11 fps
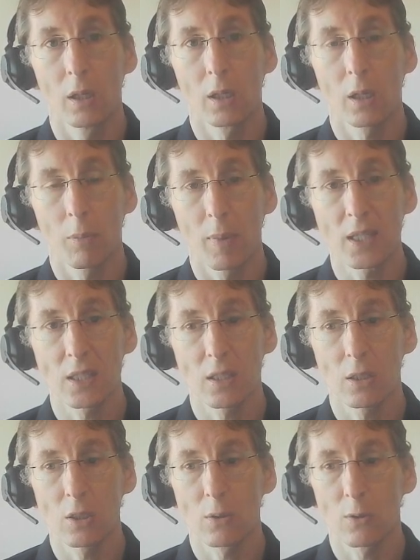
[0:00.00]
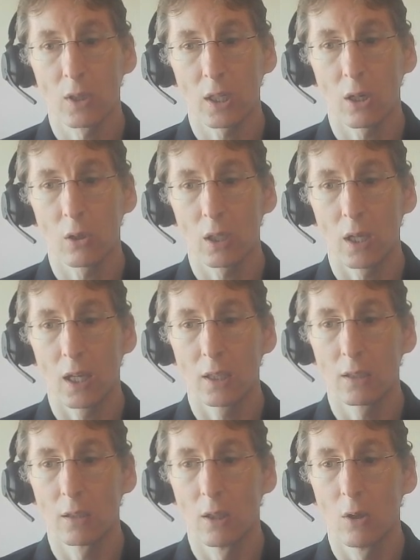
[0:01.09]
capacitors to
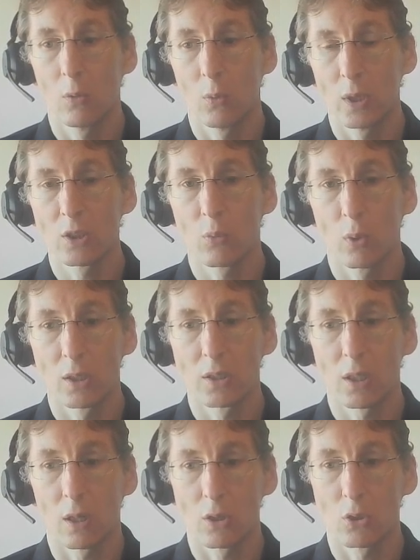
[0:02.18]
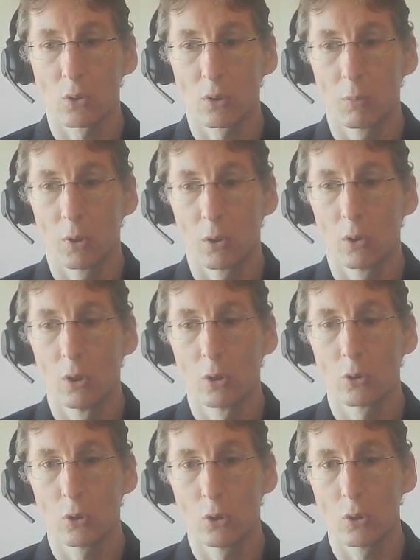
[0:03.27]
calculate which ones are suitable
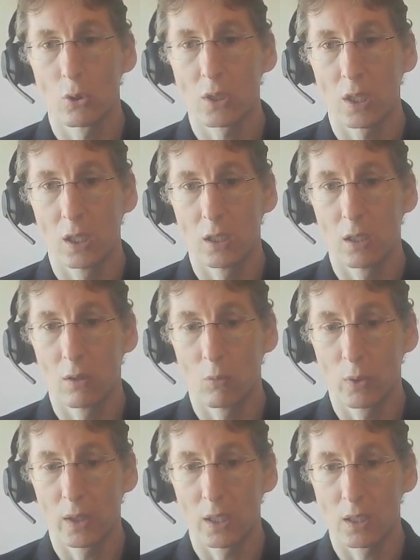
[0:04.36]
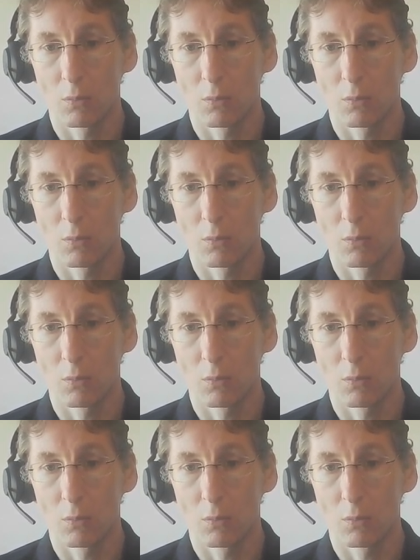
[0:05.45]
to use with this